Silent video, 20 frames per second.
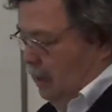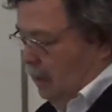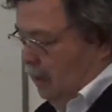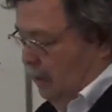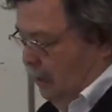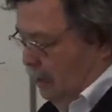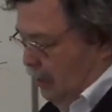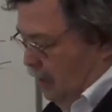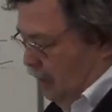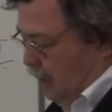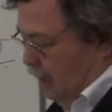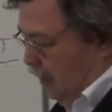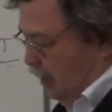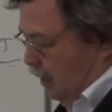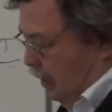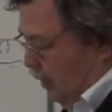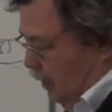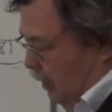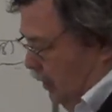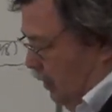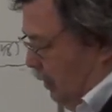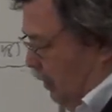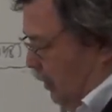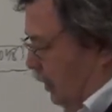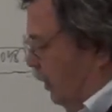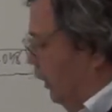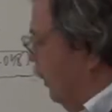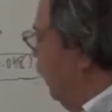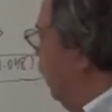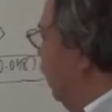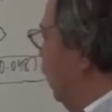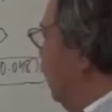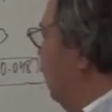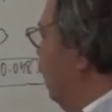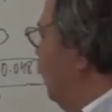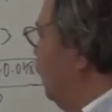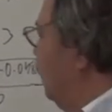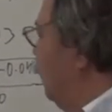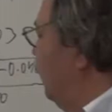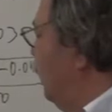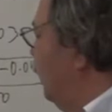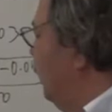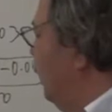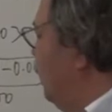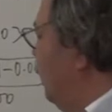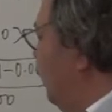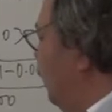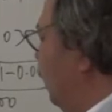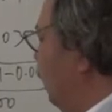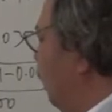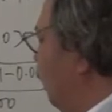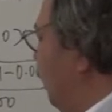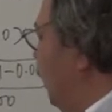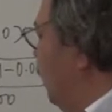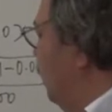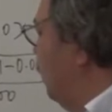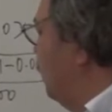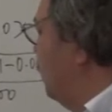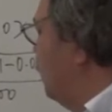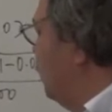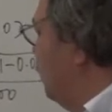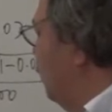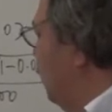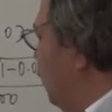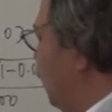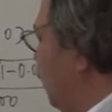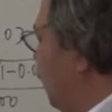The critical values